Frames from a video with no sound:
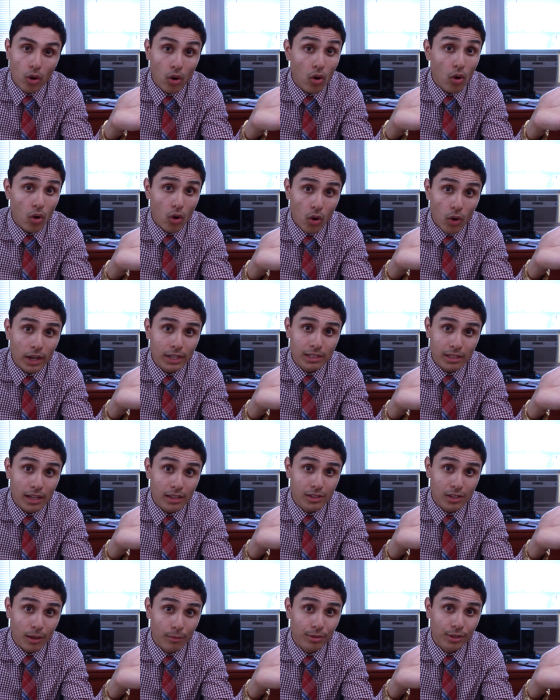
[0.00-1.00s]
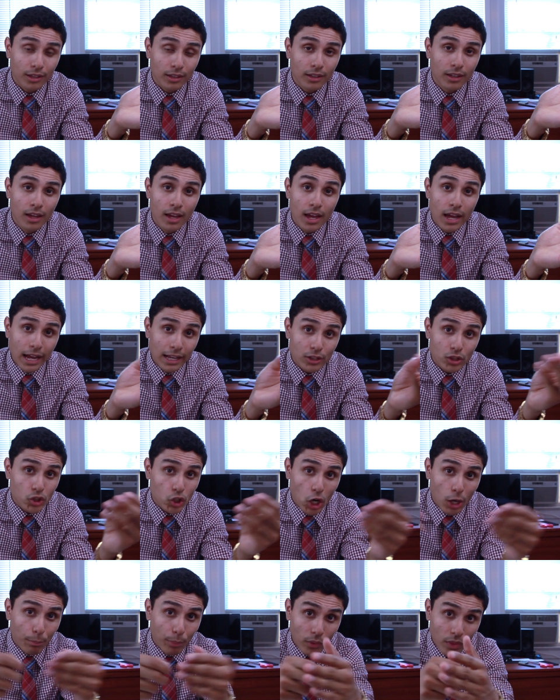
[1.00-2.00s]
Oh, I said something. It's
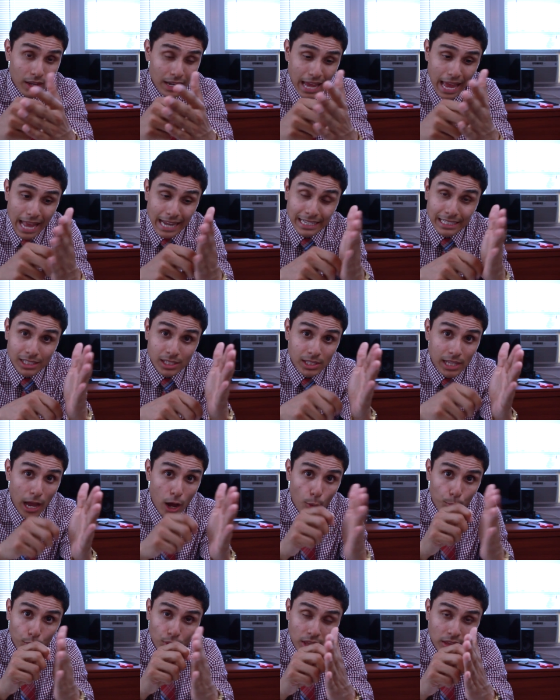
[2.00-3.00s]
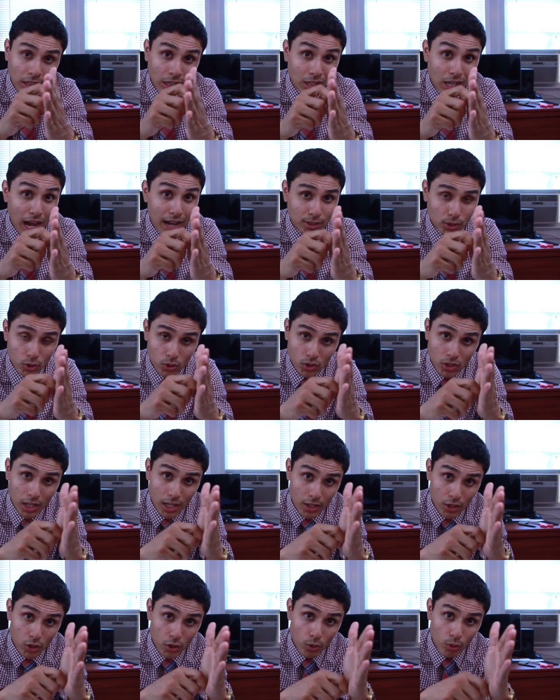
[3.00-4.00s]
sharper than any scalpel that the doctors
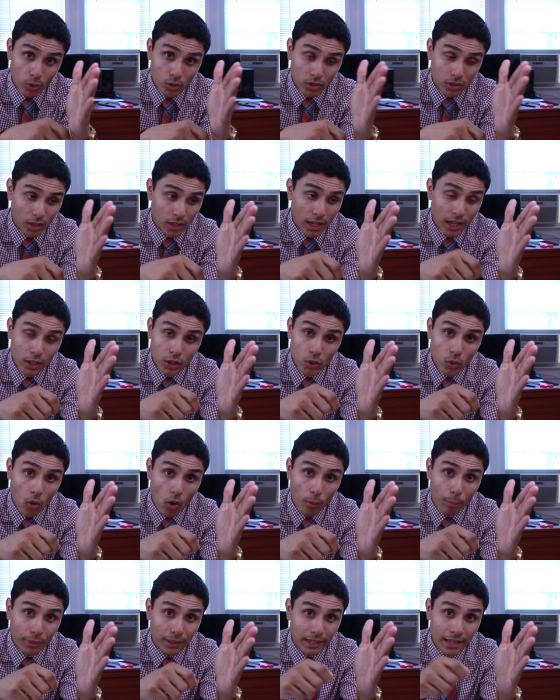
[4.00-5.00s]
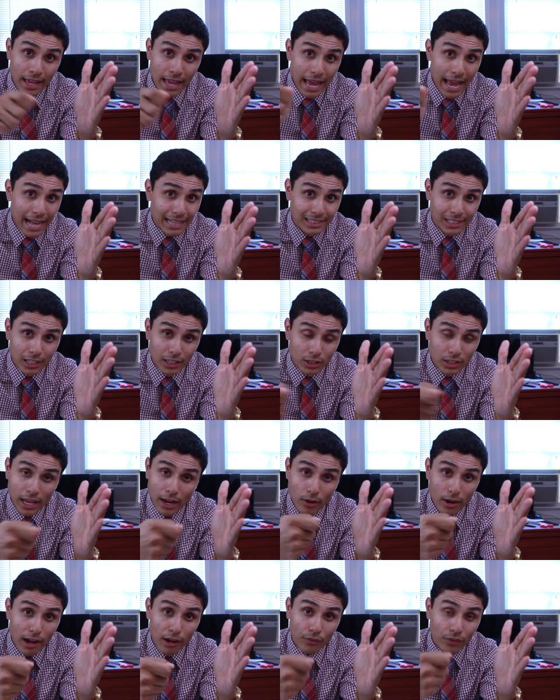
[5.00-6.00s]
can use to cut you open and to
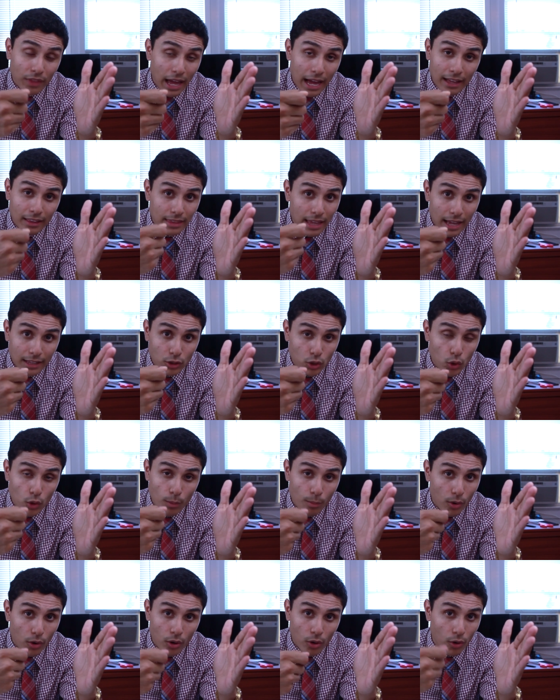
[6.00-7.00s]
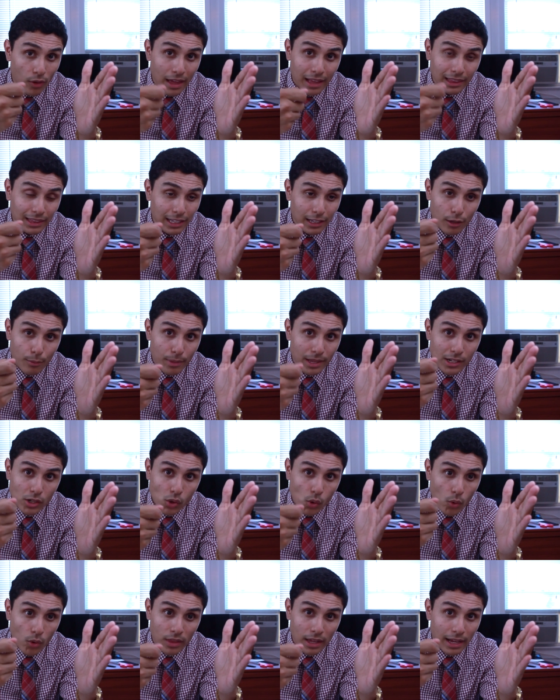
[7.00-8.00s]
tear out that, that tumor or that ligament
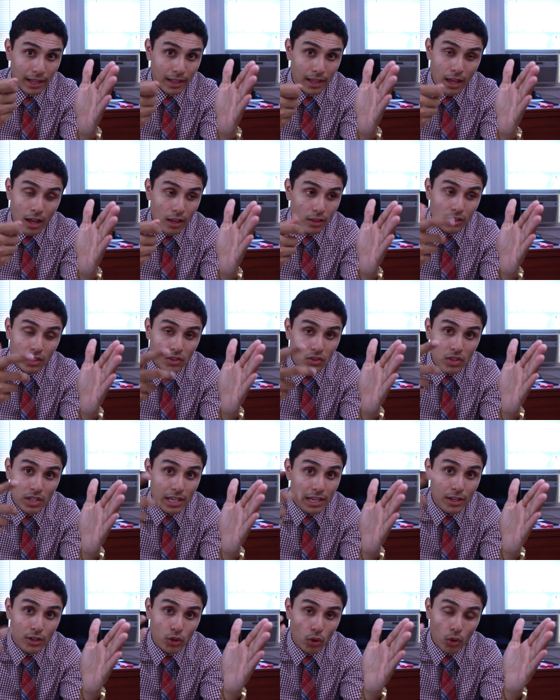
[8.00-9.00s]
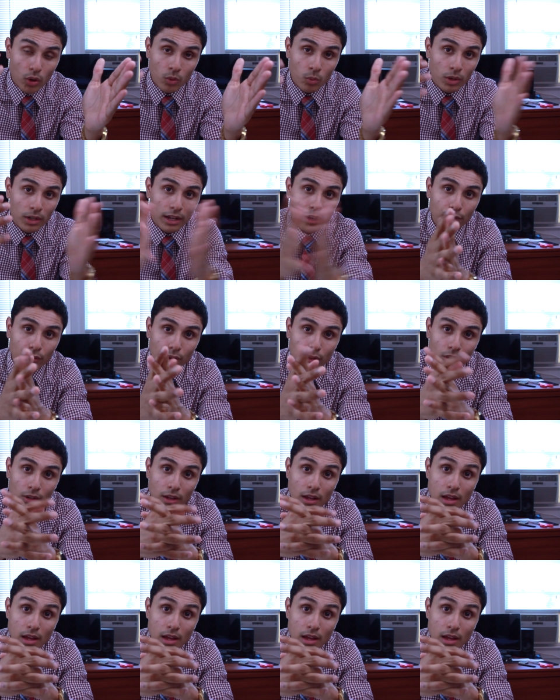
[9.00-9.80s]
or that disease or whatever.